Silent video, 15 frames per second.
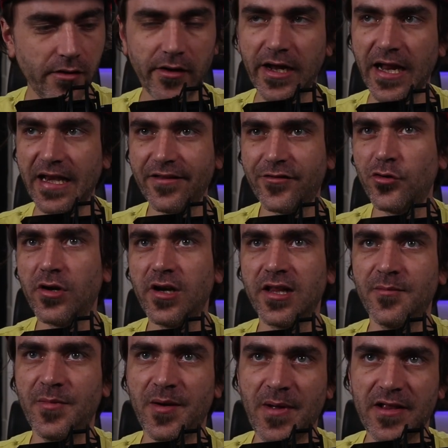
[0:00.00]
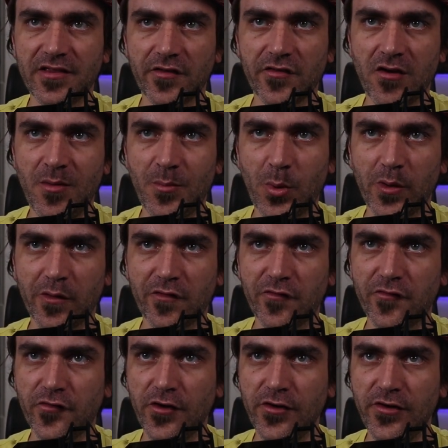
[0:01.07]
Okay, let's talk a little bit about the samples.
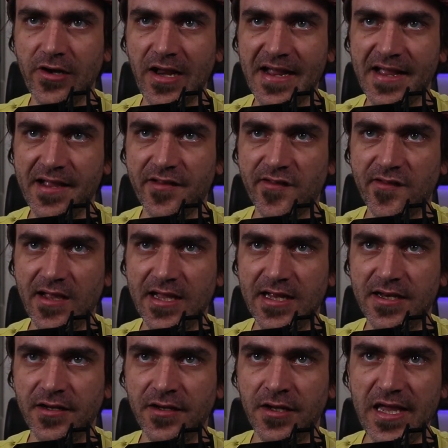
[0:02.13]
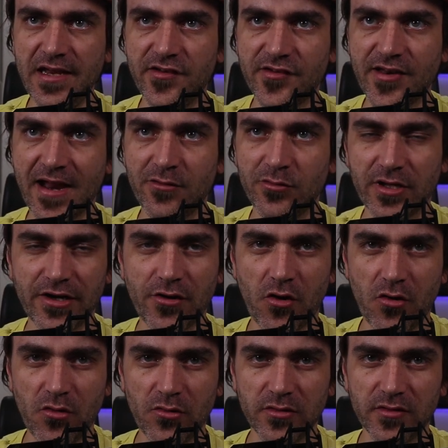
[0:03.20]
So, like I said, each channel can
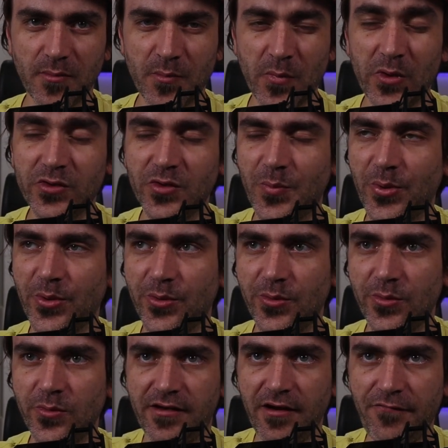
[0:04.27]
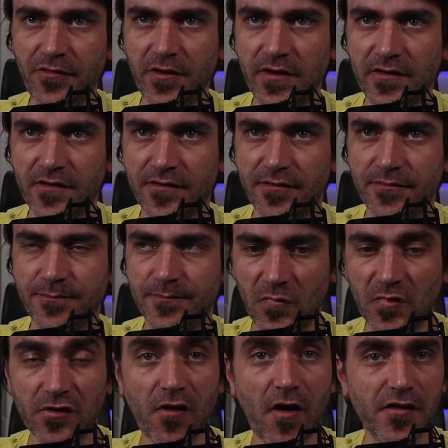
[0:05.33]
hold multiple different
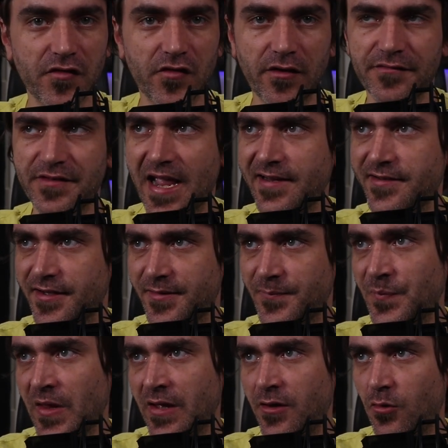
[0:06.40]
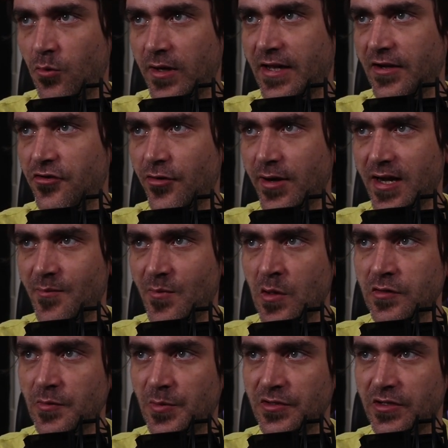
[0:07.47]
slots of data. We can trigger
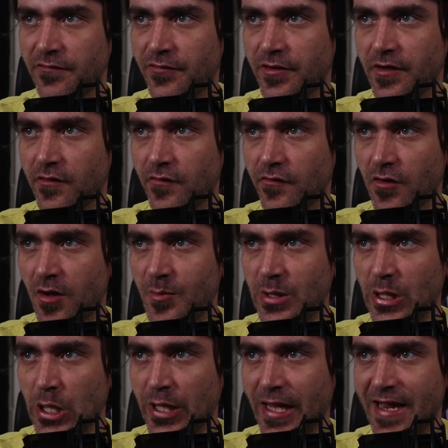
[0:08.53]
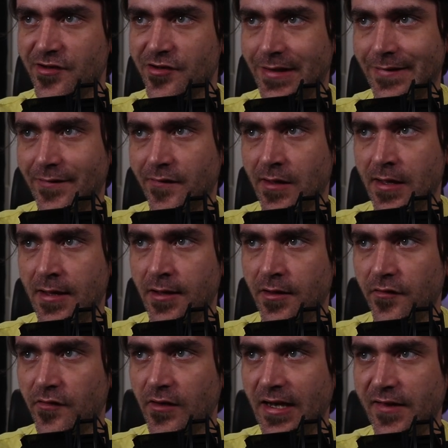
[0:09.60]
multiple different sample locations.
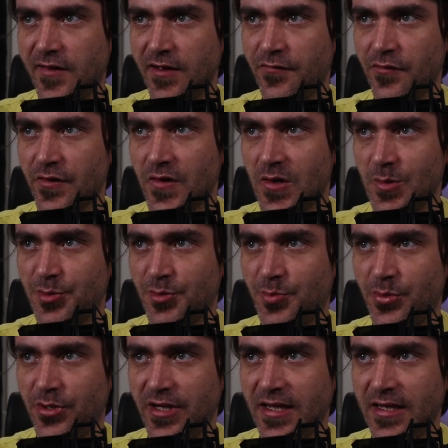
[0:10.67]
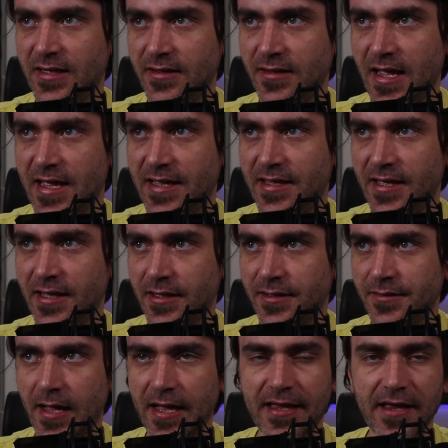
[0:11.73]
So let's say, for example, put in a
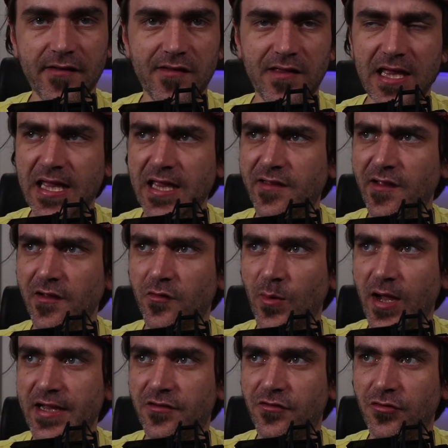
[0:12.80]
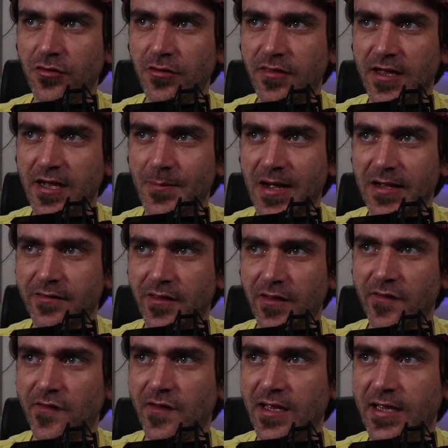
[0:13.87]
kick. I guess the easiest way to think about
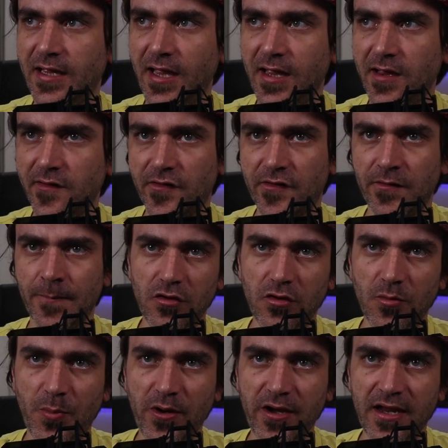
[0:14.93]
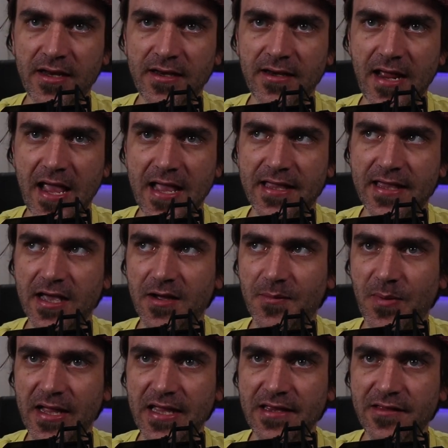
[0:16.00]
this is you put in a kick
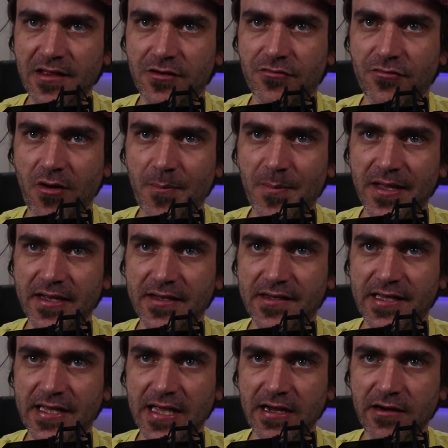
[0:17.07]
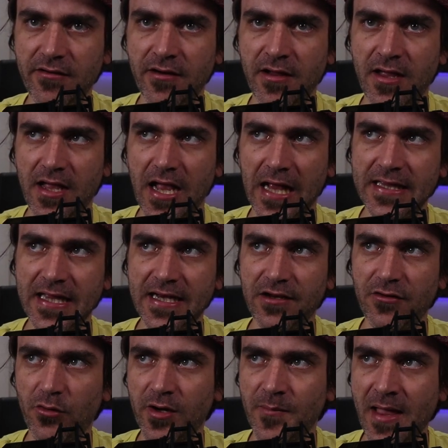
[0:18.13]
by either dropping it here and then
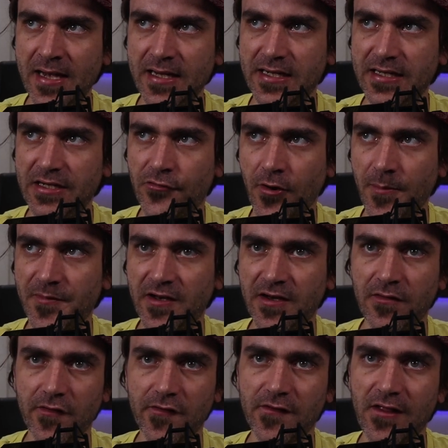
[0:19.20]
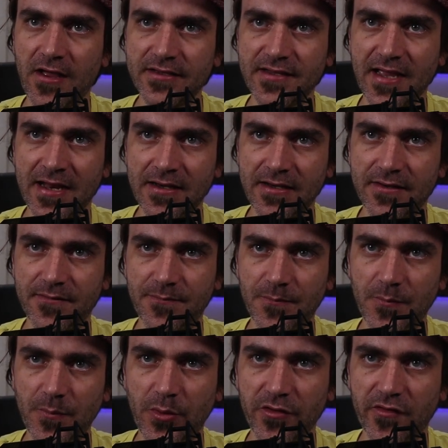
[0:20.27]
it automatically drops it in the slot and
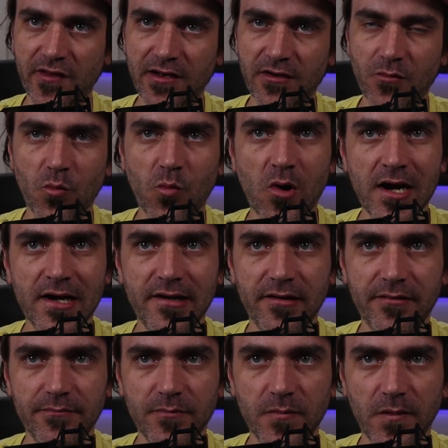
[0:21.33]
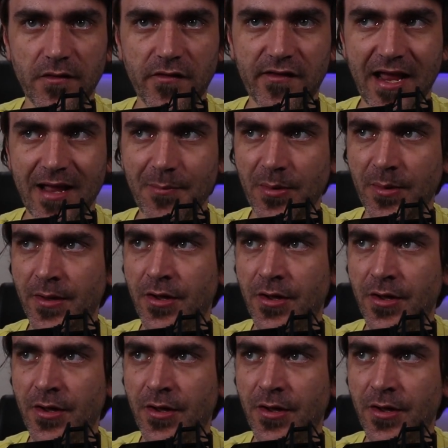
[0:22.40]
puts in one step,